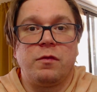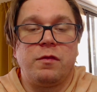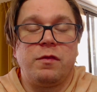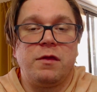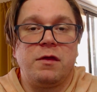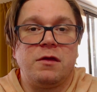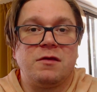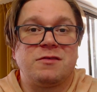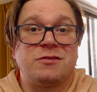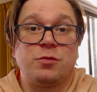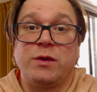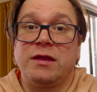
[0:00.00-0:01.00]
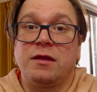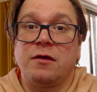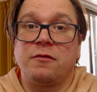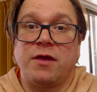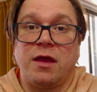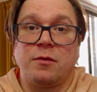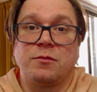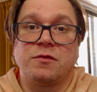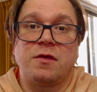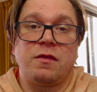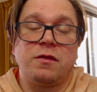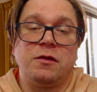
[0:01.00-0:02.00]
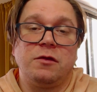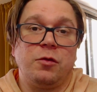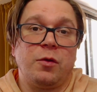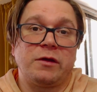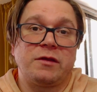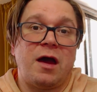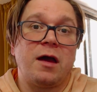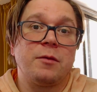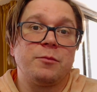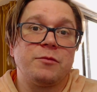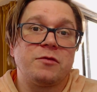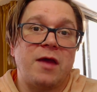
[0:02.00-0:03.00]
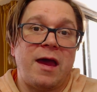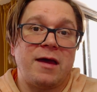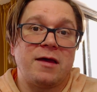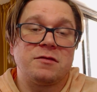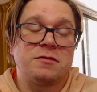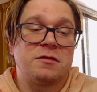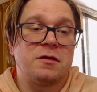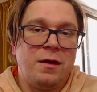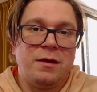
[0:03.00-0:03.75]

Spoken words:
the suite of games that the New York Times has.